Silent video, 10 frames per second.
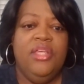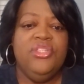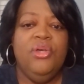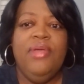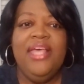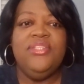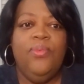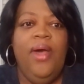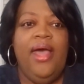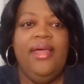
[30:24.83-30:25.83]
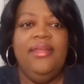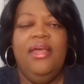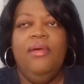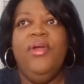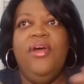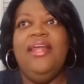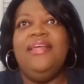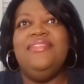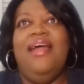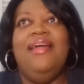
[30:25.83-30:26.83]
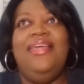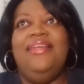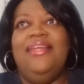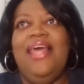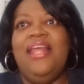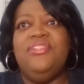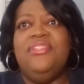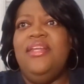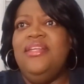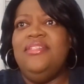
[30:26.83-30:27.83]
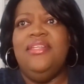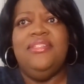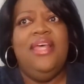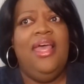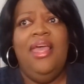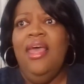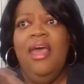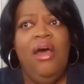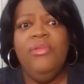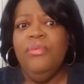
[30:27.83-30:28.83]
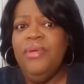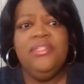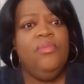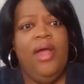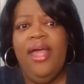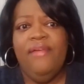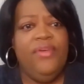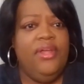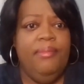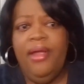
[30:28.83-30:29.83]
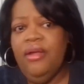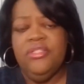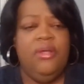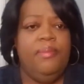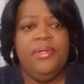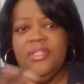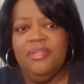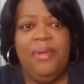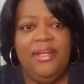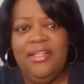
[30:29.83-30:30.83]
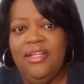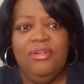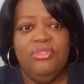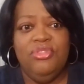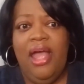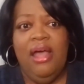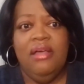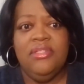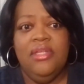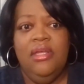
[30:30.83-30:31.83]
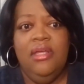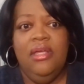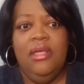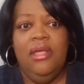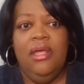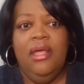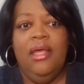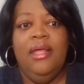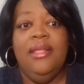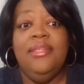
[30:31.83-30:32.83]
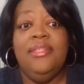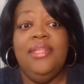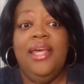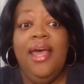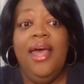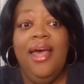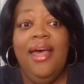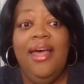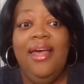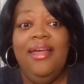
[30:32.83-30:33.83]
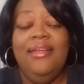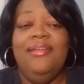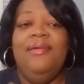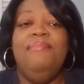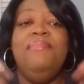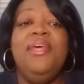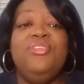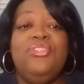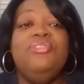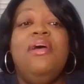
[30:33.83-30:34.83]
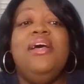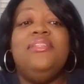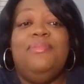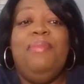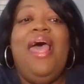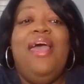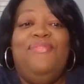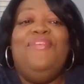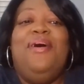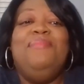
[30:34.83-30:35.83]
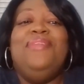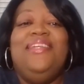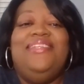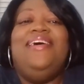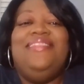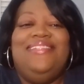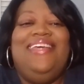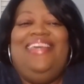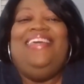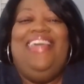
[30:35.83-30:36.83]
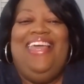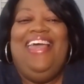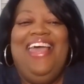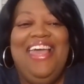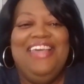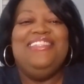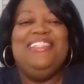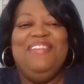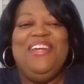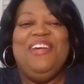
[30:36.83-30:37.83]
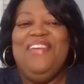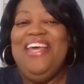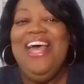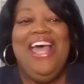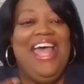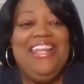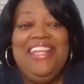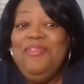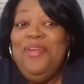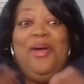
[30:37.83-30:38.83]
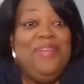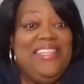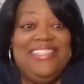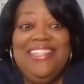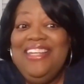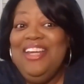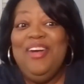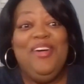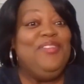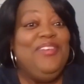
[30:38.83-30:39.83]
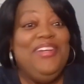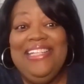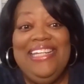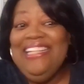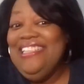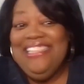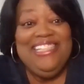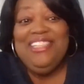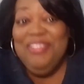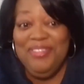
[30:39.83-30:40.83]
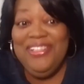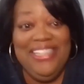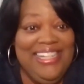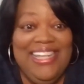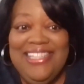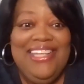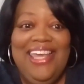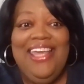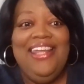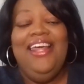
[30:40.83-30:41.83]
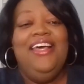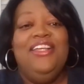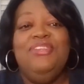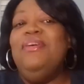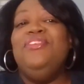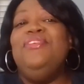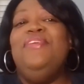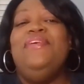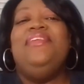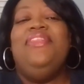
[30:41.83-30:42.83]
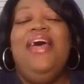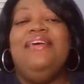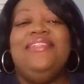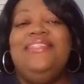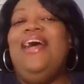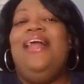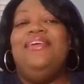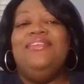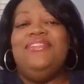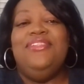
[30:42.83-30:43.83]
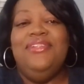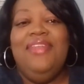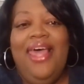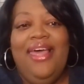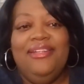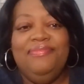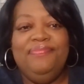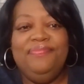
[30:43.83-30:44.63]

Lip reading: So guess what? We're going to start getting a lot of studies that say, Oh, the reason why African Americans don't participate in clinical trials. Ta-da! Mistrust back from the Tuskegee experiment. And then we're gonna be sitting here going, really? Did you really need to get $250,000 to do that?